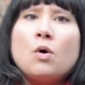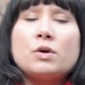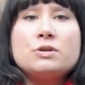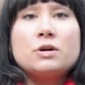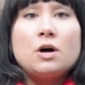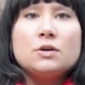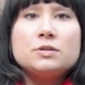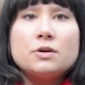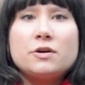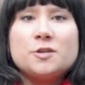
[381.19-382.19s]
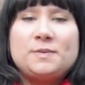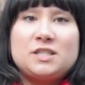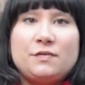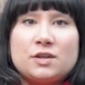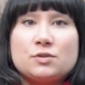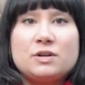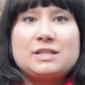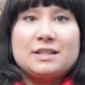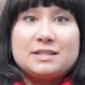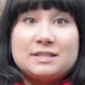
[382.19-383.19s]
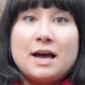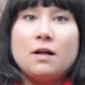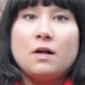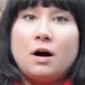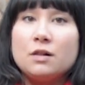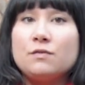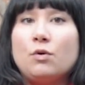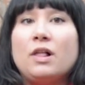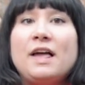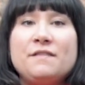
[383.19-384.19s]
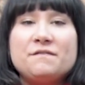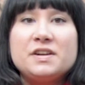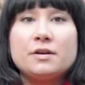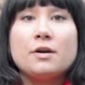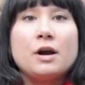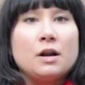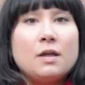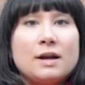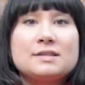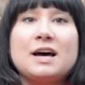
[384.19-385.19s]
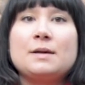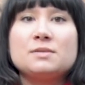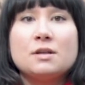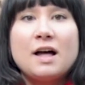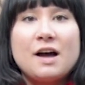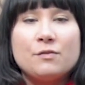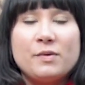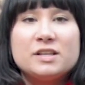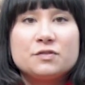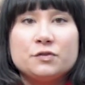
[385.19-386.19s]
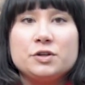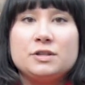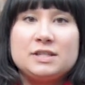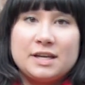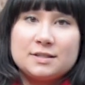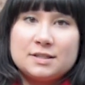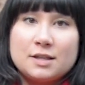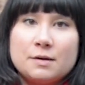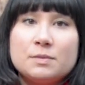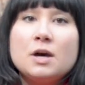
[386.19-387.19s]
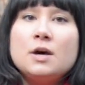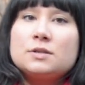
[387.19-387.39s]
Or you can also go to specific stores that sell olive oil and vinegar, and a lot of times they'll have ways for you to taste them.